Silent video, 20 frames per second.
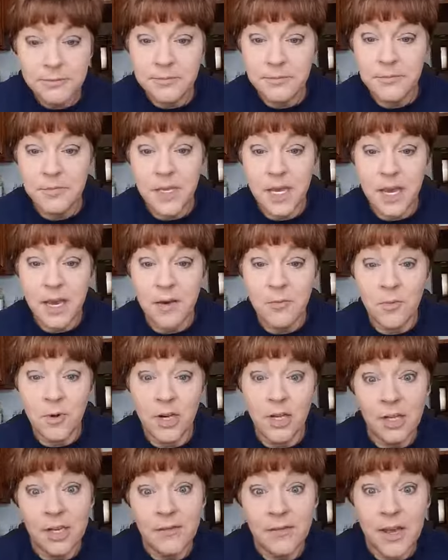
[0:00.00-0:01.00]
Okay, we're going
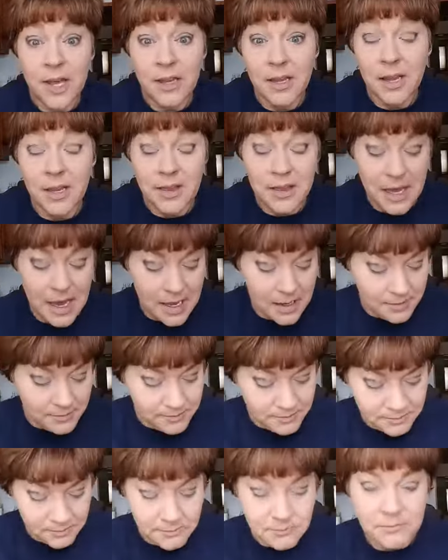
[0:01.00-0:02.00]
to leave that like that.
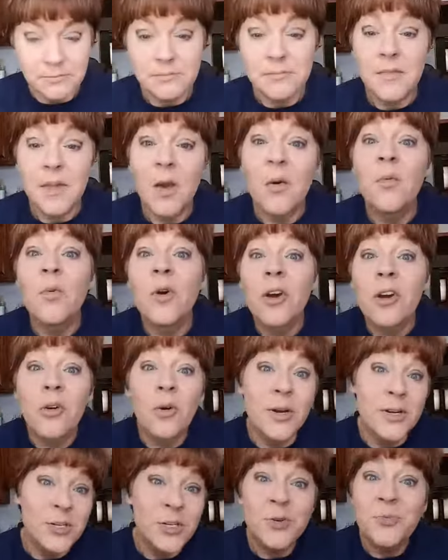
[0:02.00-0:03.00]
We're
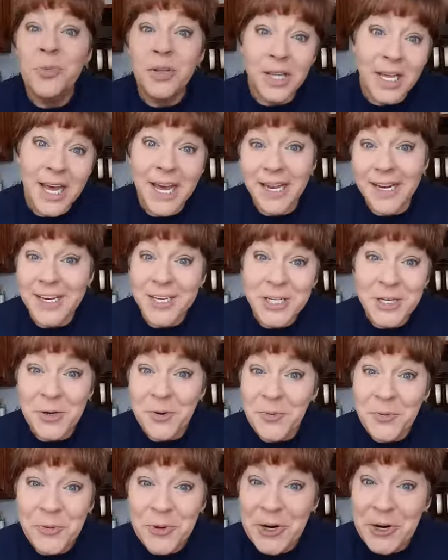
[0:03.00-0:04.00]
going to blend,
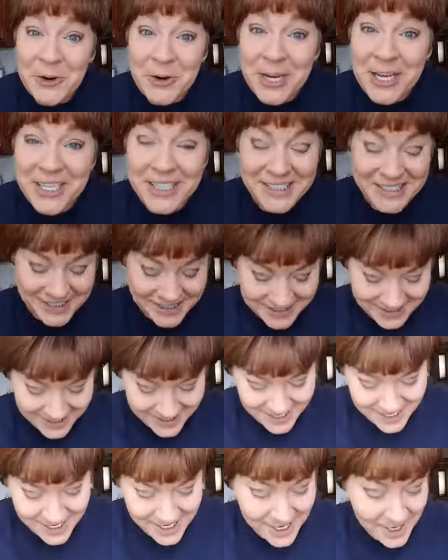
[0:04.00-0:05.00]
don't worry.
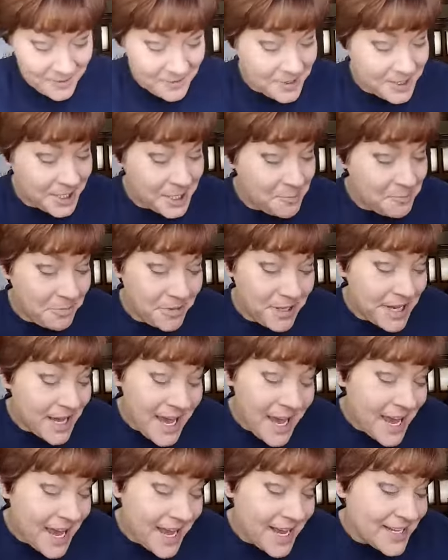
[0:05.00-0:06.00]
We're going to
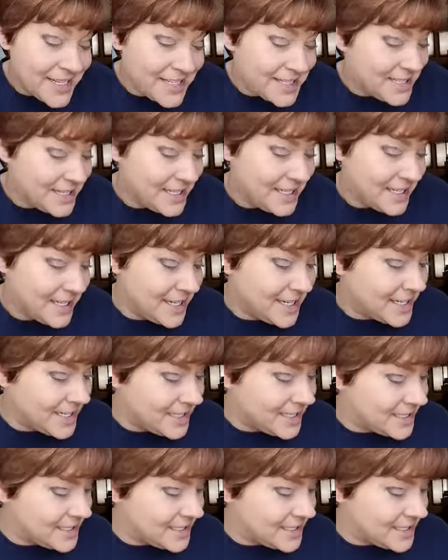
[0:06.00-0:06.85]
blend it.